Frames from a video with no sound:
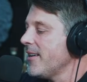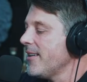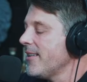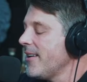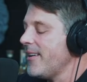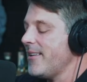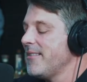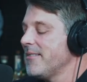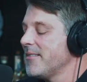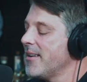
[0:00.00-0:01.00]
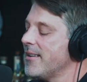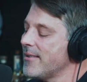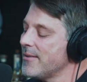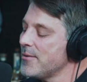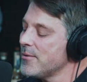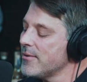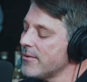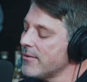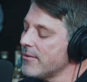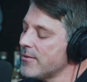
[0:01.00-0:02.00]
uh, uh,
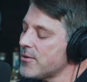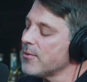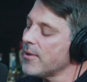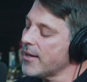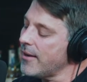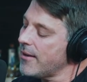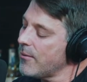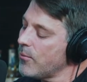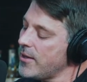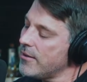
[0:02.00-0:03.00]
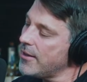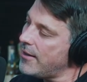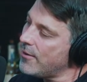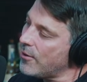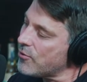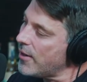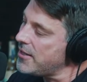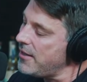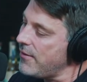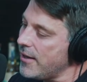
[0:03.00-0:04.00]
so like uh, we deleted our
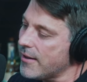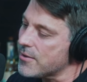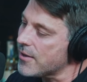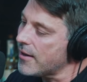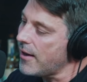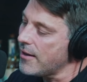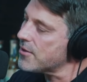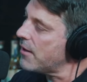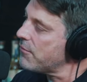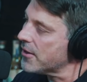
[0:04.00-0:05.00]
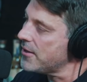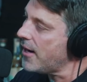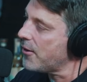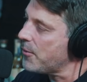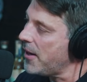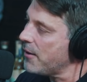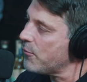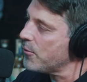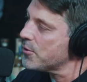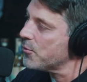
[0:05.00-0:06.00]
direct tv because uh, i just got fucking tired of paying
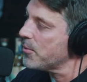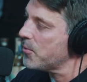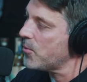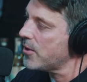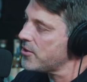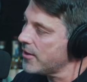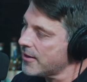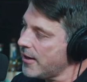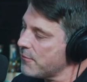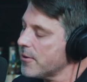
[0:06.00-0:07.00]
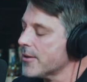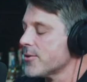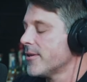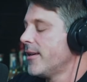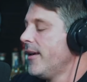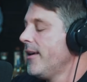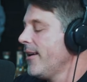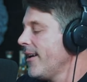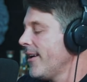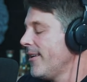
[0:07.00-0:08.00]
for it so we've been watching like netflix yeah
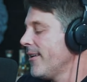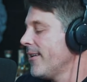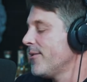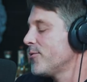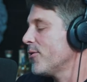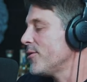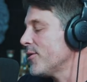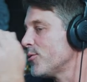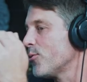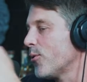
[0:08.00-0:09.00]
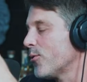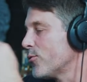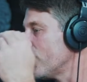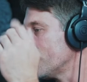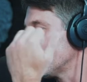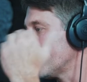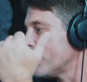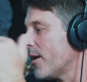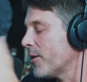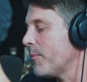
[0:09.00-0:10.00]
and uh, there's all these historical shows and we were
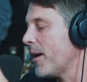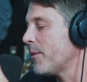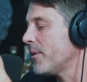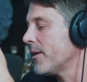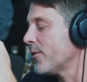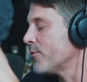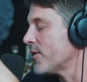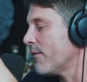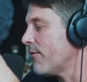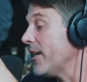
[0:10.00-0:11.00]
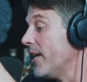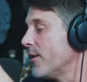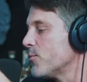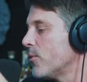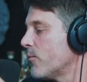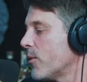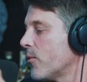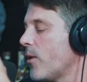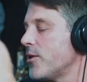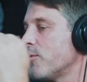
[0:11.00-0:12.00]
talking about them but like there was like a vikings one we
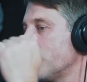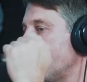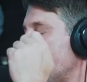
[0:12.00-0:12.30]
were watching with my